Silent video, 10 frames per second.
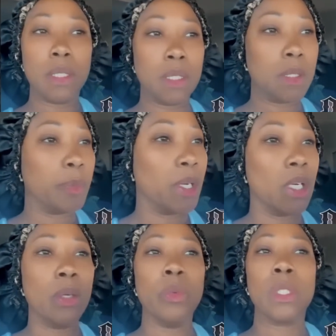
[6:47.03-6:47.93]
this
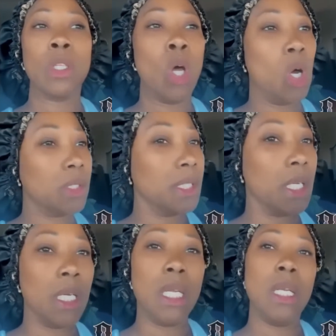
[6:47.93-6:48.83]
spirit was lost
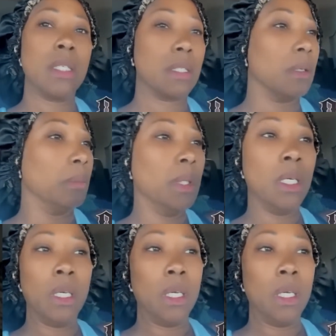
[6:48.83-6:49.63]
and it needed some